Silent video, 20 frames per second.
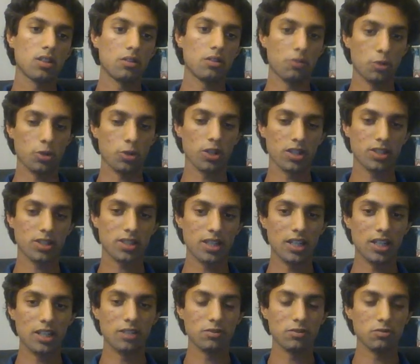Of course,
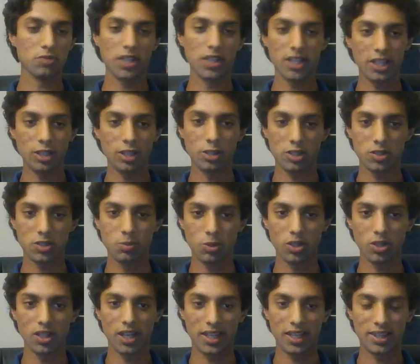it really looks
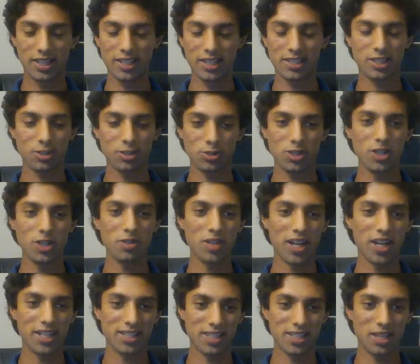more like this. There's no
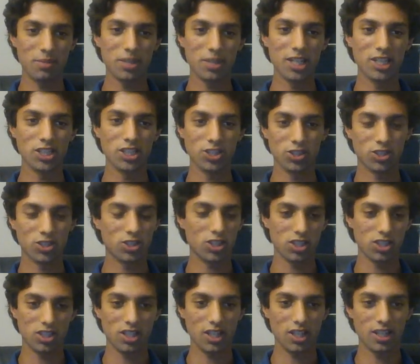nice image. It's
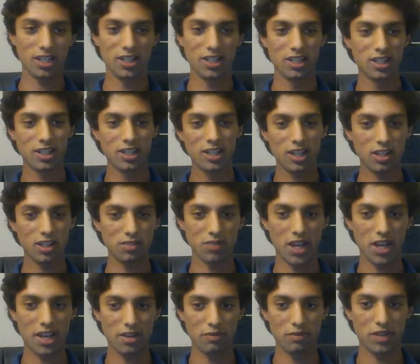just a
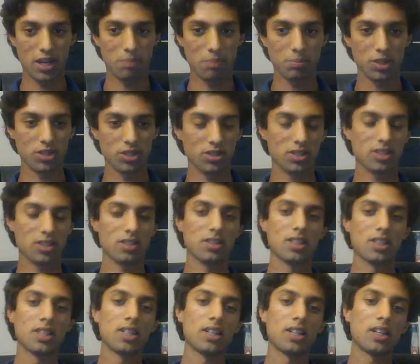array of numbers.
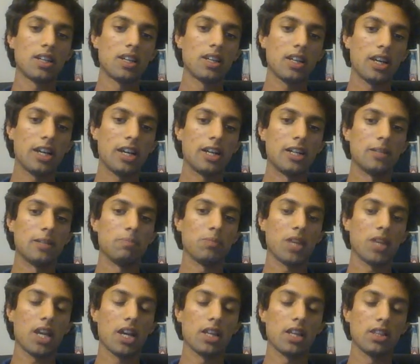
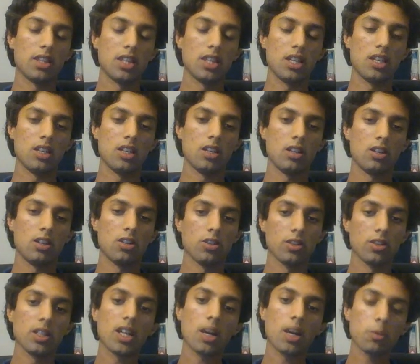And the
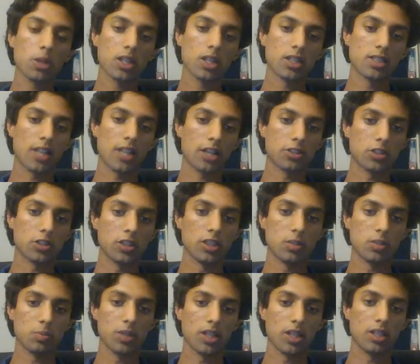neural network is actually
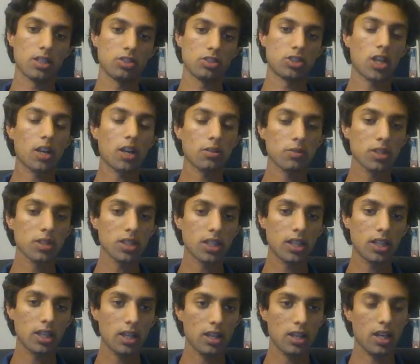split
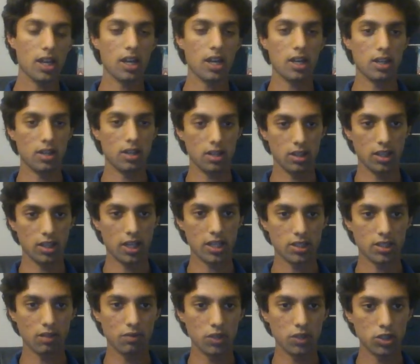generally, and in the
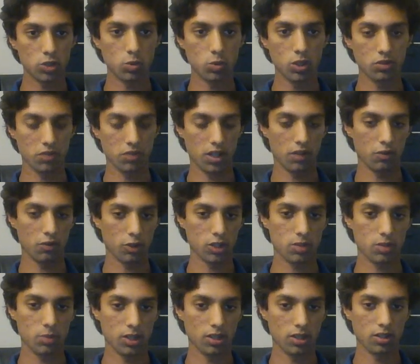case of visual
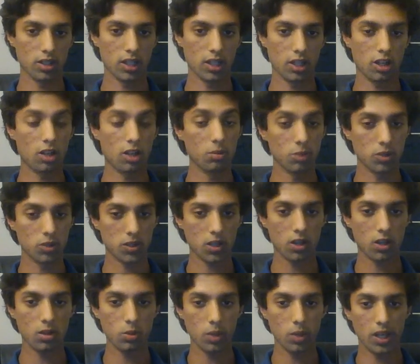reinforcement learning, almost
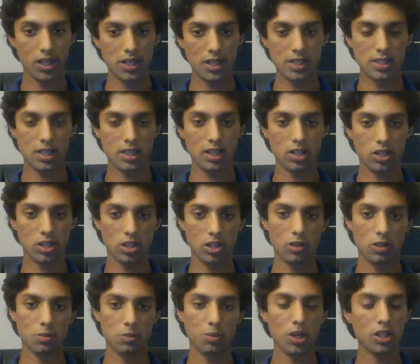always
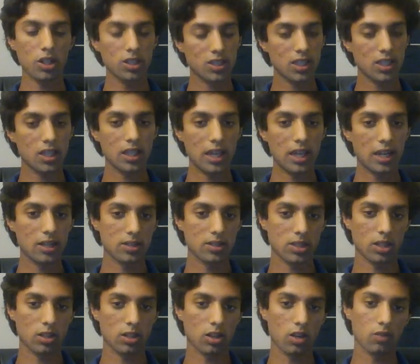into policy
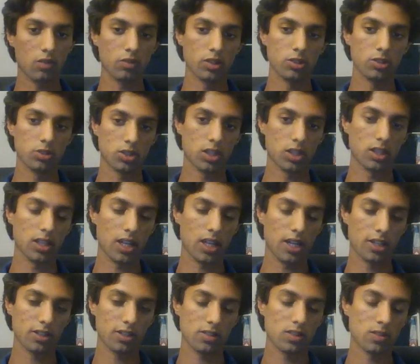layers and convolutional
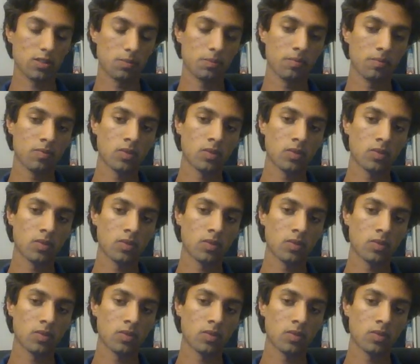layers.